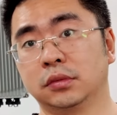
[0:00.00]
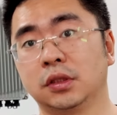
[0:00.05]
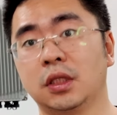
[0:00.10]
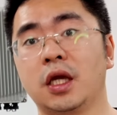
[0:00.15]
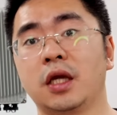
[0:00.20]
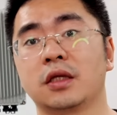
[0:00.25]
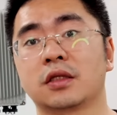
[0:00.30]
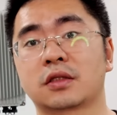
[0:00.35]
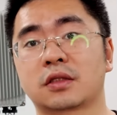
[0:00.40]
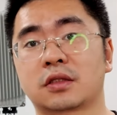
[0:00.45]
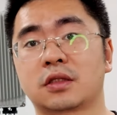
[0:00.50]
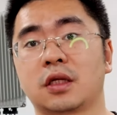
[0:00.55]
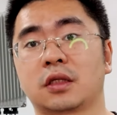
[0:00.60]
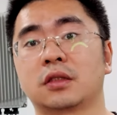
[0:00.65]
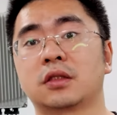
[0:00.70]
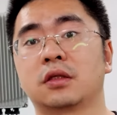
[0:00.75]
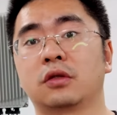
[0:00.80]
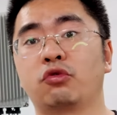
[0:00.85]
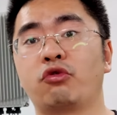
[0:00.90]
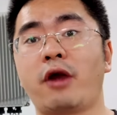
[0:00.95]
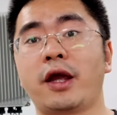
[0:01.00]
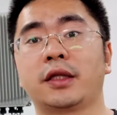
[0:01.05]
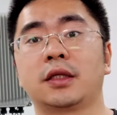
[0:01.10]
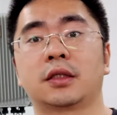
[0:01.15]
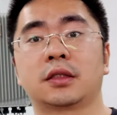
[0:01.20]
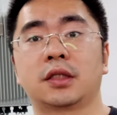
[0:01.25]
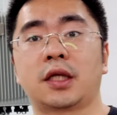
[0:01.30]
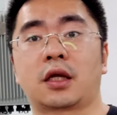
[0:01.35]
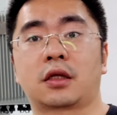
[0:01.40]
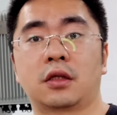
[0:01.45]
is the
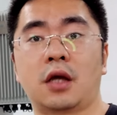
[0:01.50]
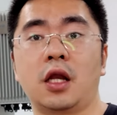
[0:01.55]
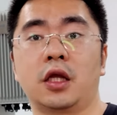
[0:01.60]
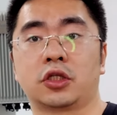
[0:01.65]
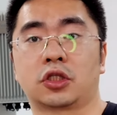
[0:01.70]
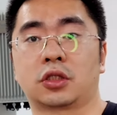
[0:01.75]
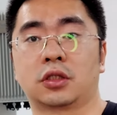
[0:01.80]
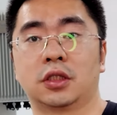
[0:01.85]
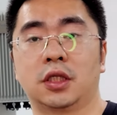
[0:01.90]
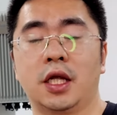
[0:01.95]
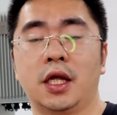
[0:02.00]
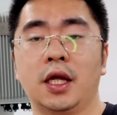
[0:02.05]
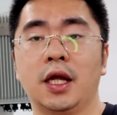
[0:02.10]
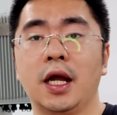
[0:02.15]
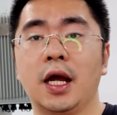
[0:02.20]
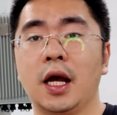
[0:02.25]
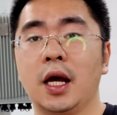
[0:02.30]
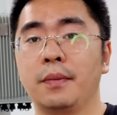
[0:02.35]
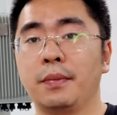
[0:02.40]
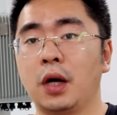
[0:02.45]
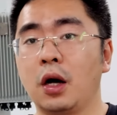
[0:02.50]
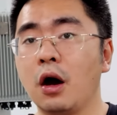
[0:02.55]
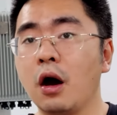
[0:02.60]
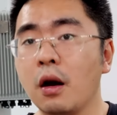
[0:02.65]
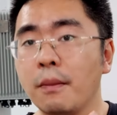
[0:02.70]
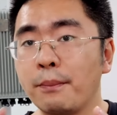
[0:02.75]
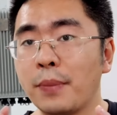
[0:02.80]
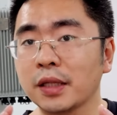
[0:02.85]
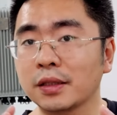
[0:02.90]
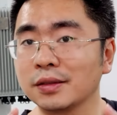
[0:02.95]
right technology.
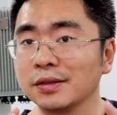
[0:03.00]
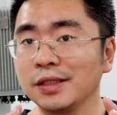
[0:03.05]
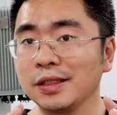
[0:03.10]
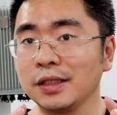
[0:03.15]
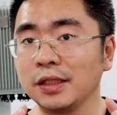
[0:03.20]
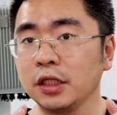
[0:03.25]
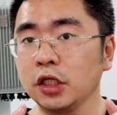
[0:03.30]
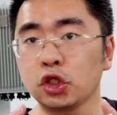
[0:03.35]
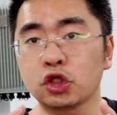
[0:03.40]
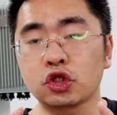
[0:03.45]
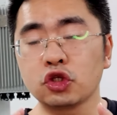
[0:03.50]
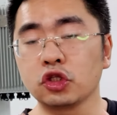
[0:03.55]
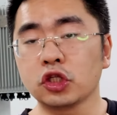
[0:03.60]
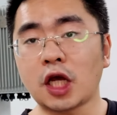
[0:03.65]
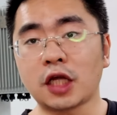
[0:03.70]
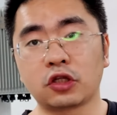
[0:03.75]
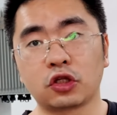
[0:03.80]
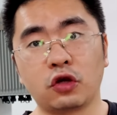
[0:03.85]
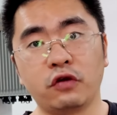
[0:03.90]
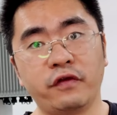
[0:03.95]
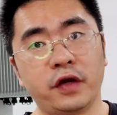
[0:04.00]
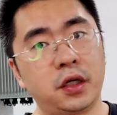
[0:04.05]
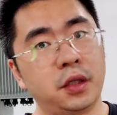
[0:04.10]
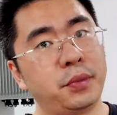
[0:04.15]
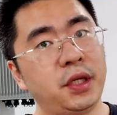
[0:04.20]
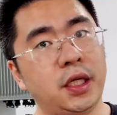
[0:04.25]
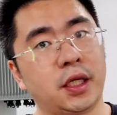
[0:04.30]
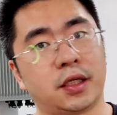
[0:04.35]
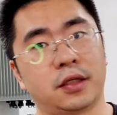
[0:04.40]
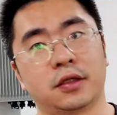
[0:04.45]
But it should not go very
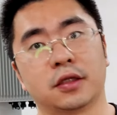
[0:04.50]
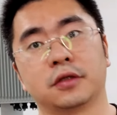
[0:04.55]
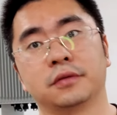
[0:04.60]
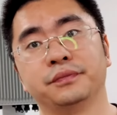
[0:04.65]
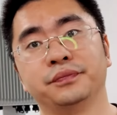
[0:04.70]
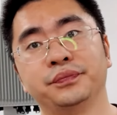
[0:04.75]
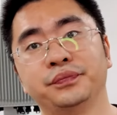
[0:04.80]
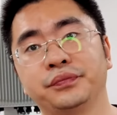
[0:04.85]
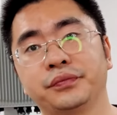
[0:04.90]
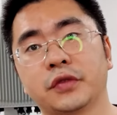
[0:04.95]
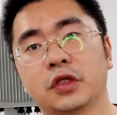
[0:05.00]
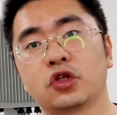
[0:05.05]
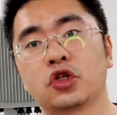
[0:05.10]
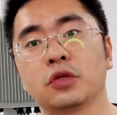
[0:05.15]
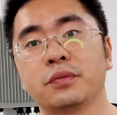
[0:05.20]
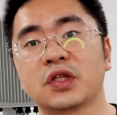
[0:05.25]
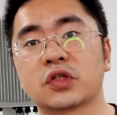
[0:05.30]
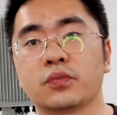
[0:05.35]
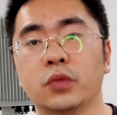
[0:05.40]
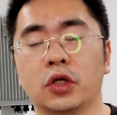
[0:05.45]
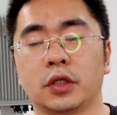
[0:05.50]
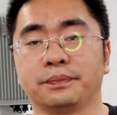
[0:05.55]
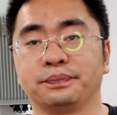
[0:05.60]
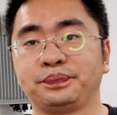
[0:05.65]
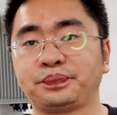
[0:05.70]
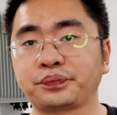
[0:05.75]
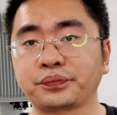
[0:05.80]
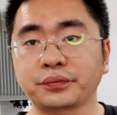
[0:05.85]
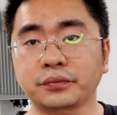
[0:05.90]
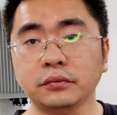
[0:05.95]
big. It should be
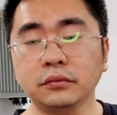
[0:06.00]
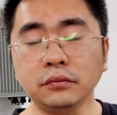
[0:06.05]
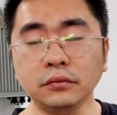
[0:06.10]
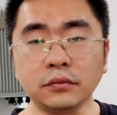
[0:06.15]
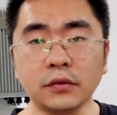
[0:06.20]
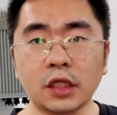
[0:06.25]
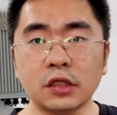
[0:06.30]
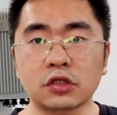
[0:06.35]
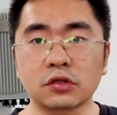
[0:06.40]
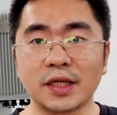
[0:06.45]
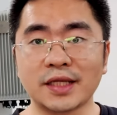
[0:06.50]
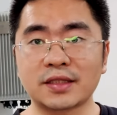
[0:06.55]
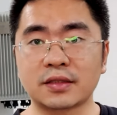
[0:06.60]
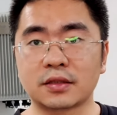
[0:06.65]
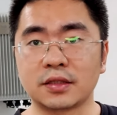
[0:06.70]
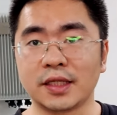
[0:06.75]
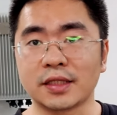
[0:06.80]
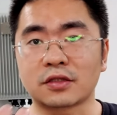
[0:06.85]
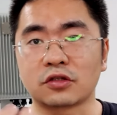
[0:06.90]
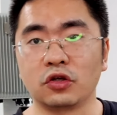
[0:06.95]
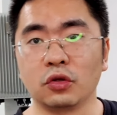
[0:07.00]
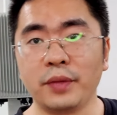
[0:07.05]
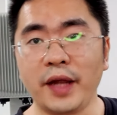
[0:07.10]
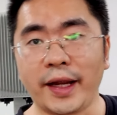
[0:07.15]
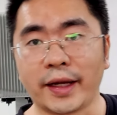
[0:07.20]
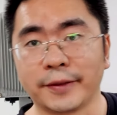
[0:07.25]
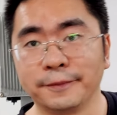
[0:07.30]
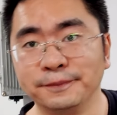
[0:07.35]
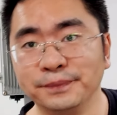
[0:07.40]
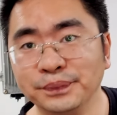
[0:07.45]
small. So let's roll
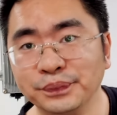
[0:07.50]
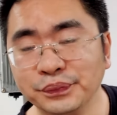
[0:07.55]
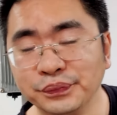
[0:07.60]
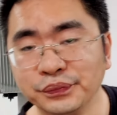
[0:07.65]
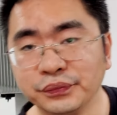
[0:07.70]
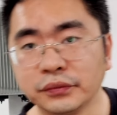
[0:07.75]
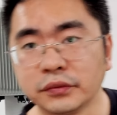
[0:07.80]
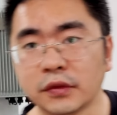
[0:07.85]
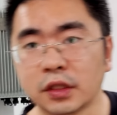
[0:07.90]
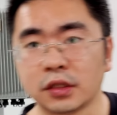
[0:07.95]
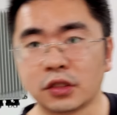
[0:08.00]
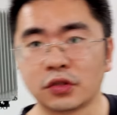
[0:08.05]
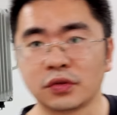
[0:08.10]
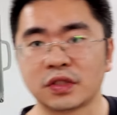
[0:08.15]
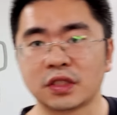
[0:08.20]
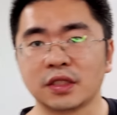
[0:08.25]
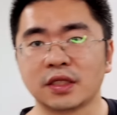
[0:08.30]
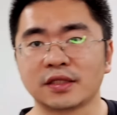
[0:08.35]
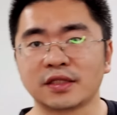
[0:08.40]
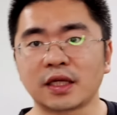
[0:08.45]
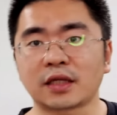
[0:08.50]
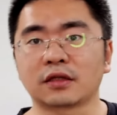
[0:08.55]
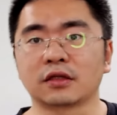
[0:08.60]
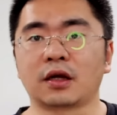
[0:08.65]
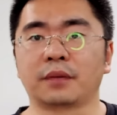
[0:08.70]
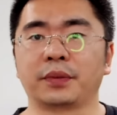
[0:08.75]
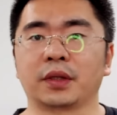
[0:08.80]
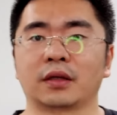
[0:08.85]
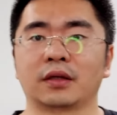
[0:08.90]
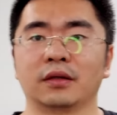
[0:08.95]
back to see the second
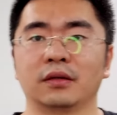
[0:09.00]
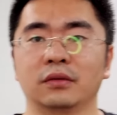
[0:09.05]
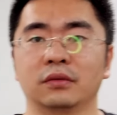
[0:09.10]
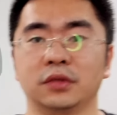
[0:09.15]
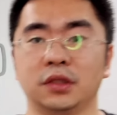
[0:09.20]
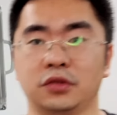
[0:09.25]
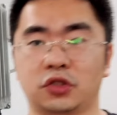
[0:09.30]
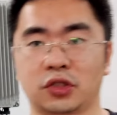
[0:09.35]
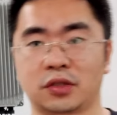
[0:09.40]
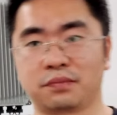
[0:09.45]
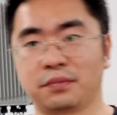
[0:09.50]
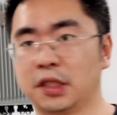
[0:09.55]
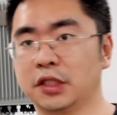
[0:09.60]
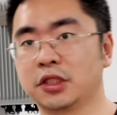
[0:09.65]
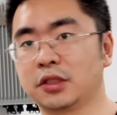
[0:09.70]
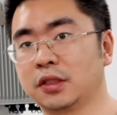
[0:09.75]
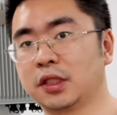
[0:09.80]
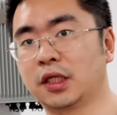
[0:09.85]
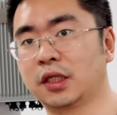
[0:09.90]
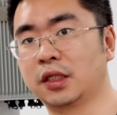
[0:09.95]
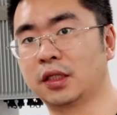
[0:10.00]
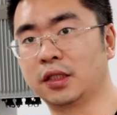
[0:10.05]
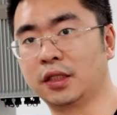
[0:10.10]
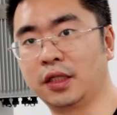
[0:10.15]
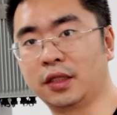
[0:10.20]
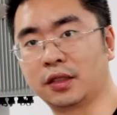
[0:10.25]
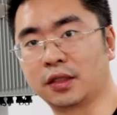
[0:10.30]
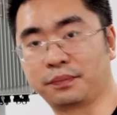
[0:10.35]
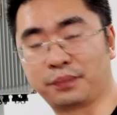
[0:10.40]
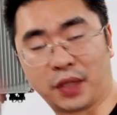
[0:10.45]
topic. we just mentioned
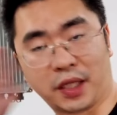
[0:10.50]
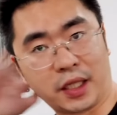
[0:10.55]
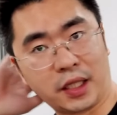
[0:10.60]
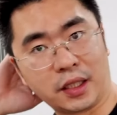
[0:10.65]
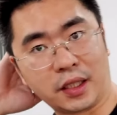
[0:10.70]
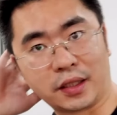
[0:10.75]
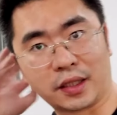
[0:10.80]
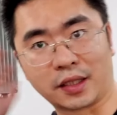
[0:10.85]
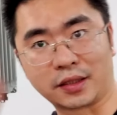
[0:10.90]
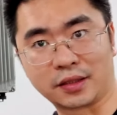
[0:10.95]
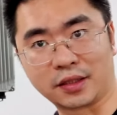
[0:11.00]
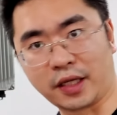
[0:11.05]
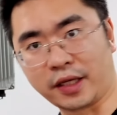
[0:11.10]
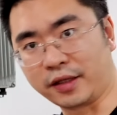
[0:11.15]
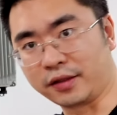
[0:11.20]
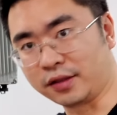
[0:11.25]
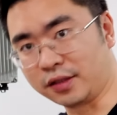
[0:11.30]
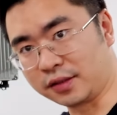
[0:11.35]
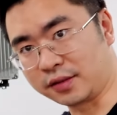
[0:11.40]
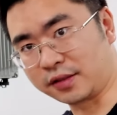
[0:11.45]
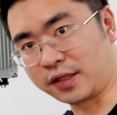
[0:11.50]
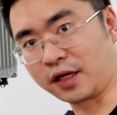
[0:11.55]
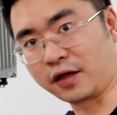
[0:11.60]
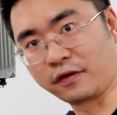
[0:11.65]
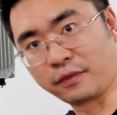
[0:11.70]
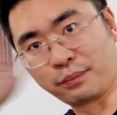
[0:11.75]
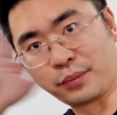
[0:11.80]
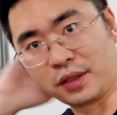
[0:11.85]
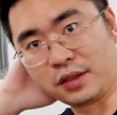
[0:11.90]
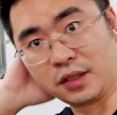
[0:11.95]
in the beginning that hey, this kind
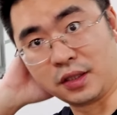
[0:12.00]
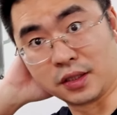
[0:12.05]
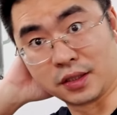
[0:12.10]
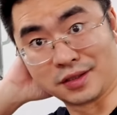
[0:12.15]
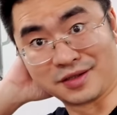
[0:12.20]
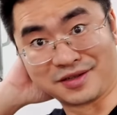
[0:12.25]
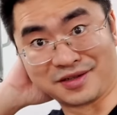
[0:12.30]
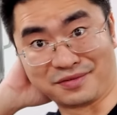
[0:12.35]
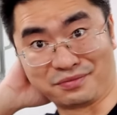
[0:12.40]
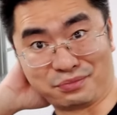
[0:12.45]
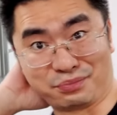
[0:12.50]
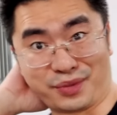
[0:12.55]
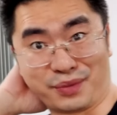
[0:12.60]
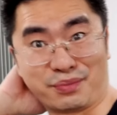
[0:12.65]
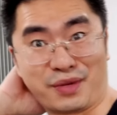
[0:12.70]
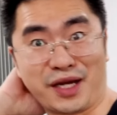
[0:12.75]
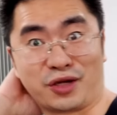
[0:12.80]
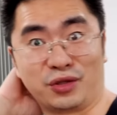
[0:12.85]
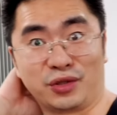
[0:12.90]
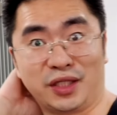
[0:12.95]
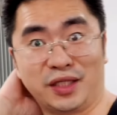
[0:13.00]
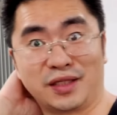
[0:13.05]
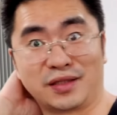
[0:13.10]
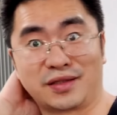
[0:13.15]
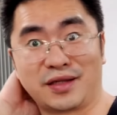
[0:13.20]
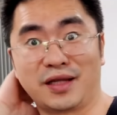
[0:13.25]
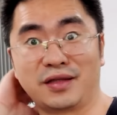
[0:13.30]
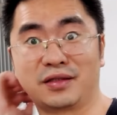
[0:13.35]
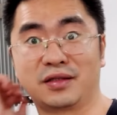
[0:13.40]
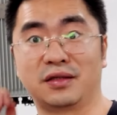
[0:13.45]
of big micro data
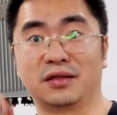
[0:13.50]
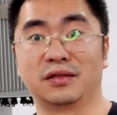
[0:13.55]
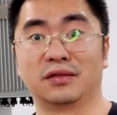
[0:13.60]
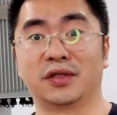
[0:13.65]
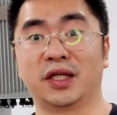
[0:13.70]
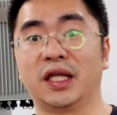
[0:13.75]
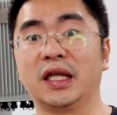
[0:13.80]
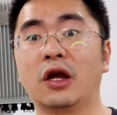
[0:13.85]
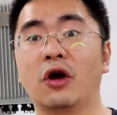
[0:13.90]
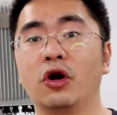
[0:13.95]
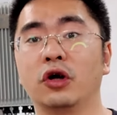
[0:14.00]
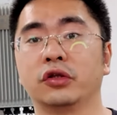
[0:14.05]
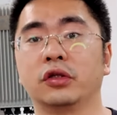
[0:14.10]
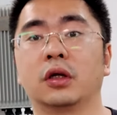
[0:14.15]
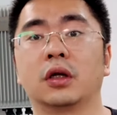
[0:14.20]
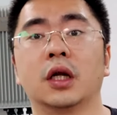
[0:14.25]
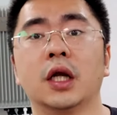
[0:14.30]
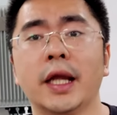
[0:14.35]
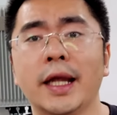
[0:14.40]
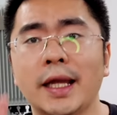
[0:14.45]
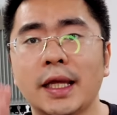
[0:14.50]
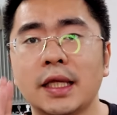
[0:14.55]
center in outdoor,